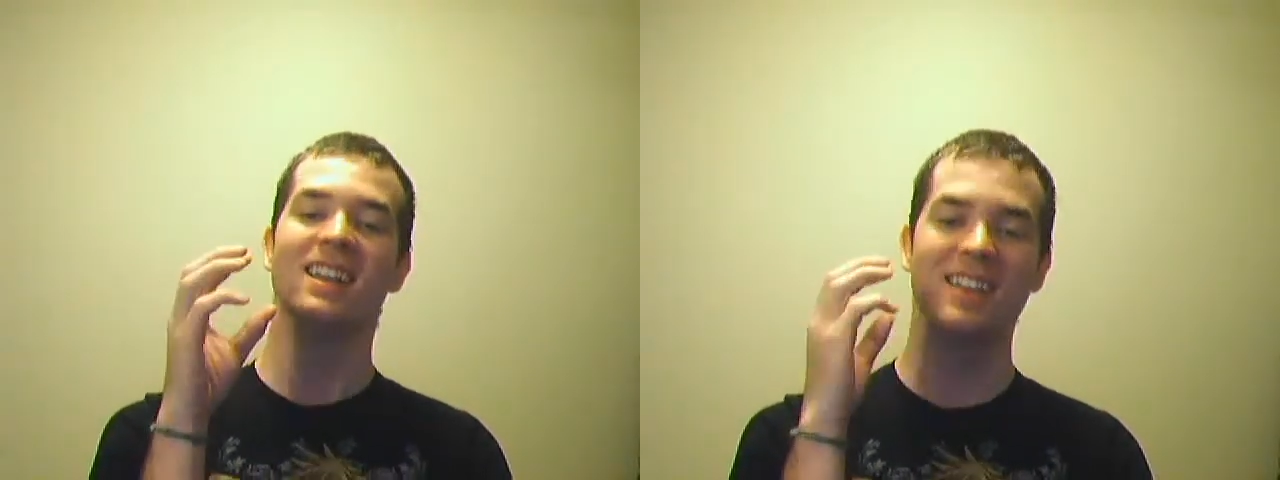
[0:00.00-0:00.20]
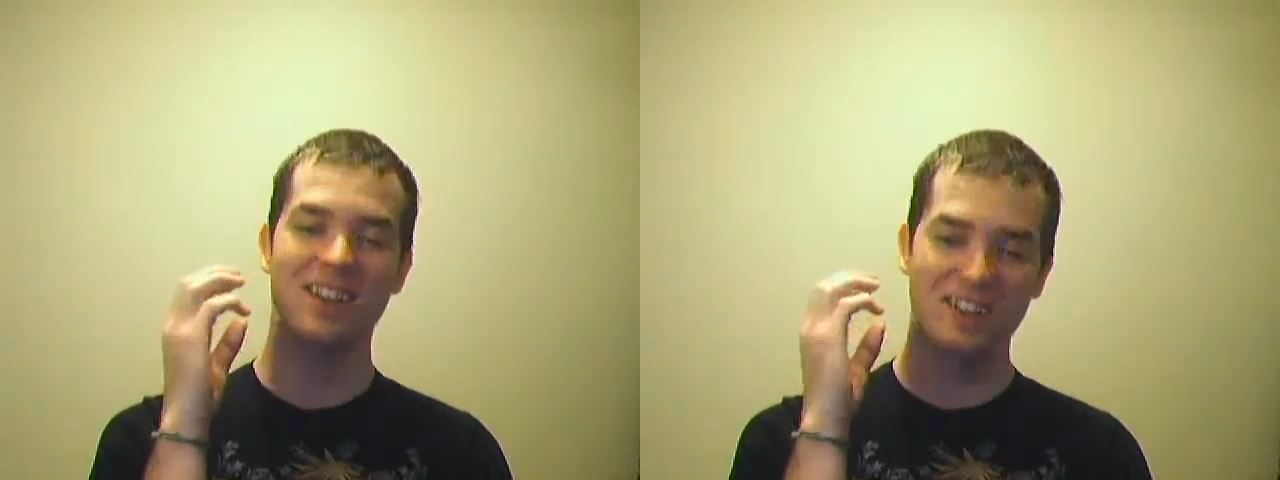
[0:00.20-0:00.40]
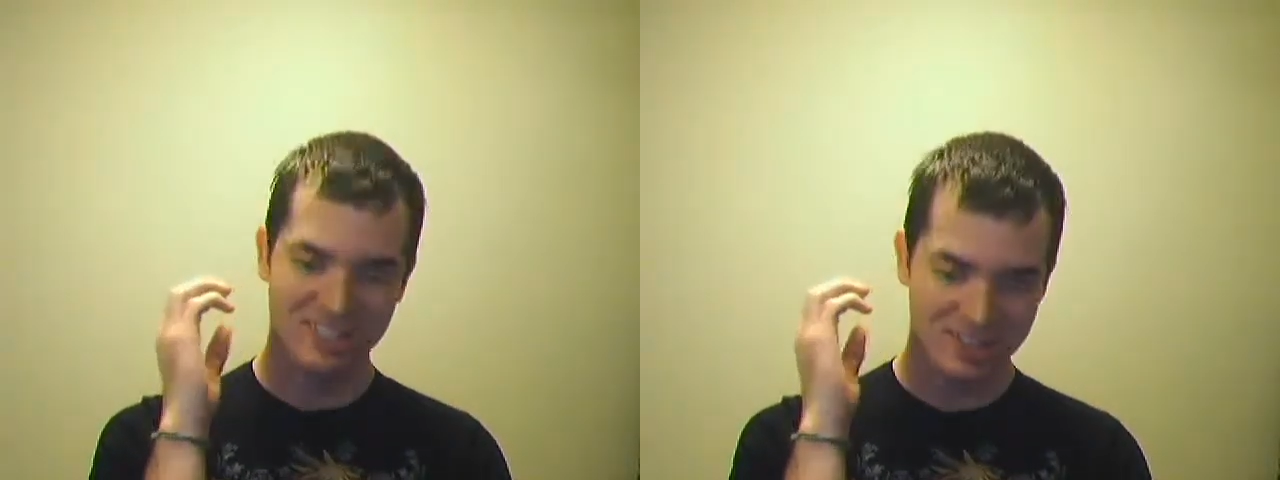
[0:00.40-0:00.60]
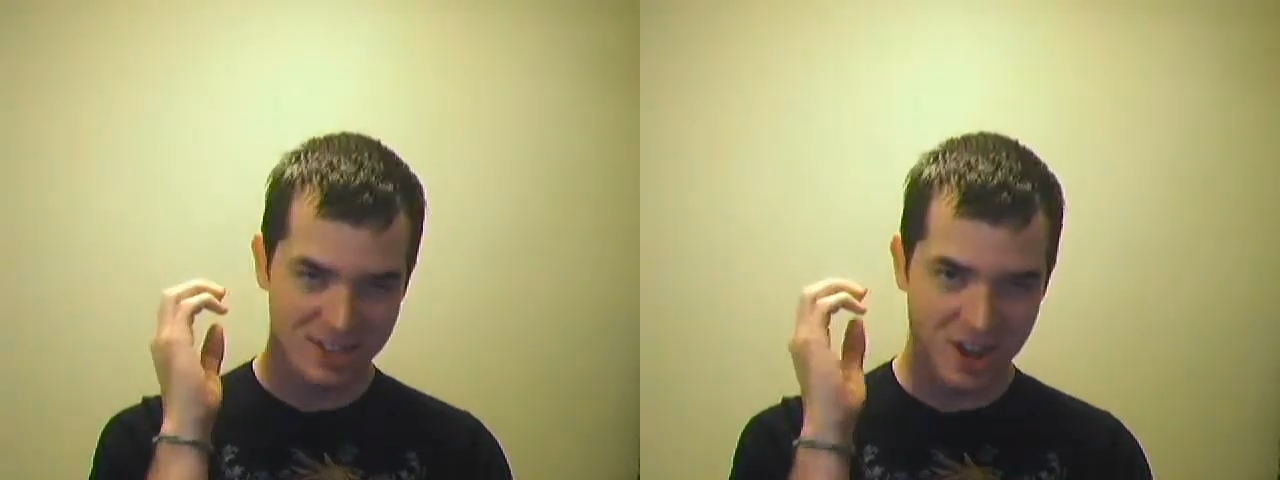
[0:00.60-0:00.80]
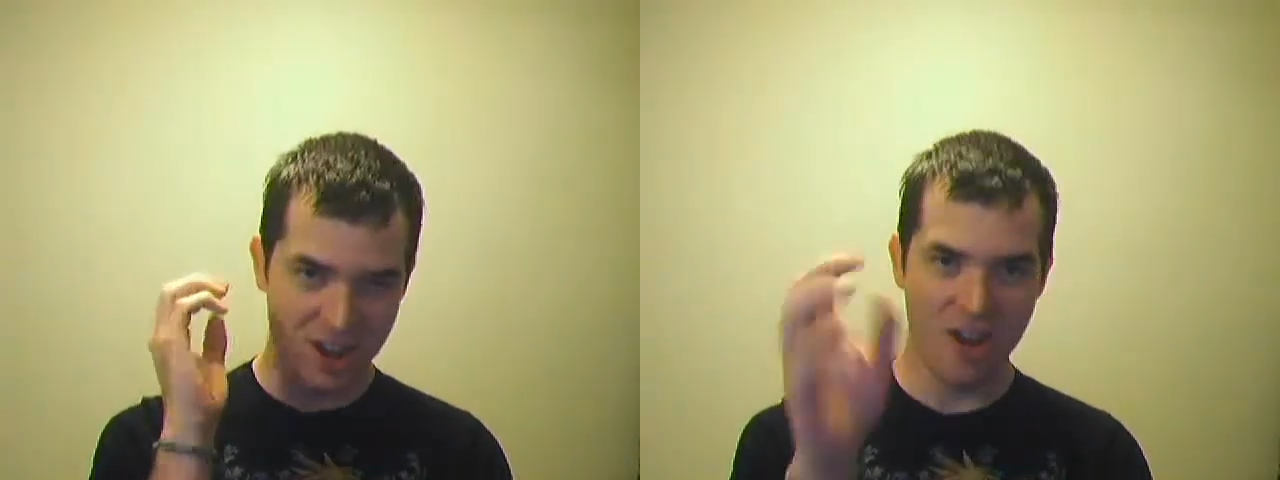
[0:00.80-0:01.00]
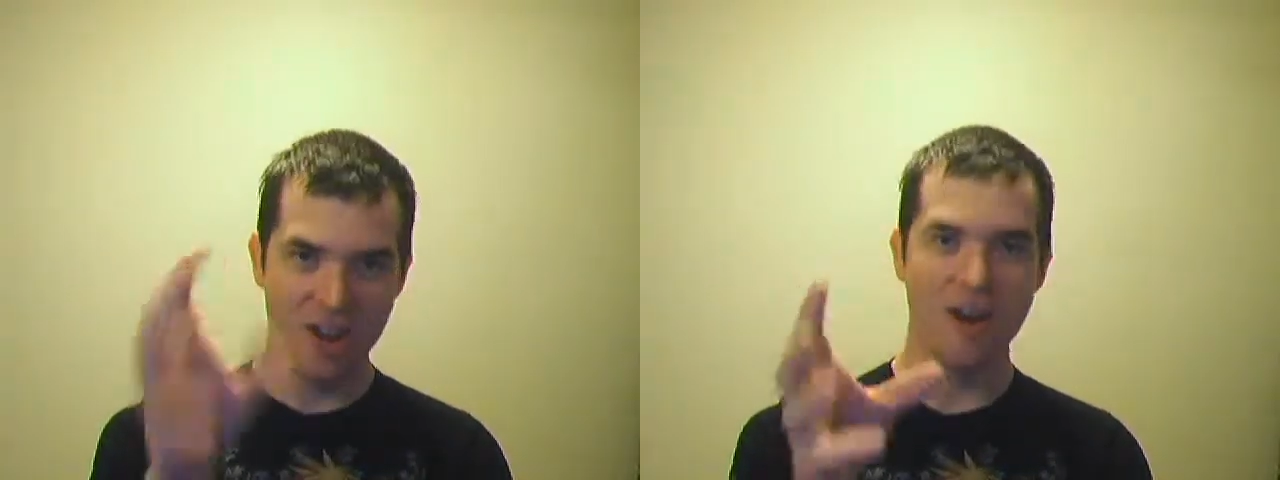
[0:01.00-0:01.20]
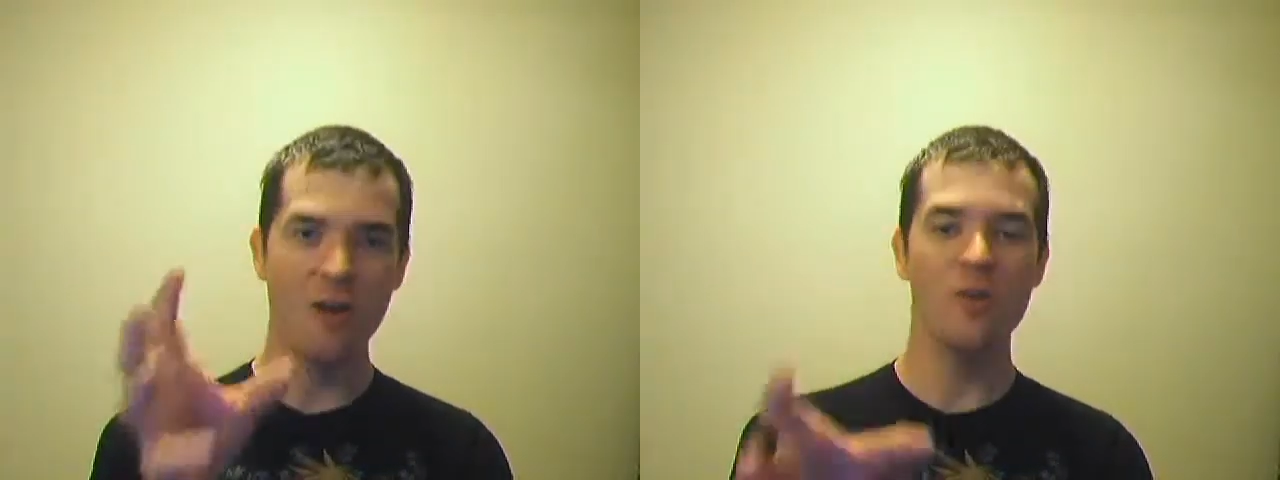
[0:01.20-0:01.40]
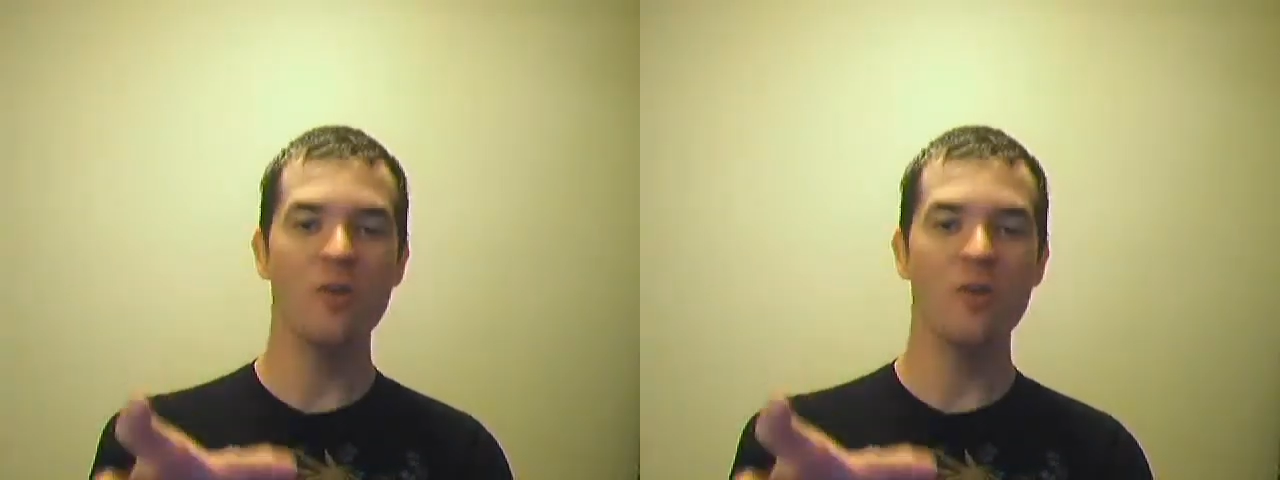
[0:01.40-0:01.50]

there is no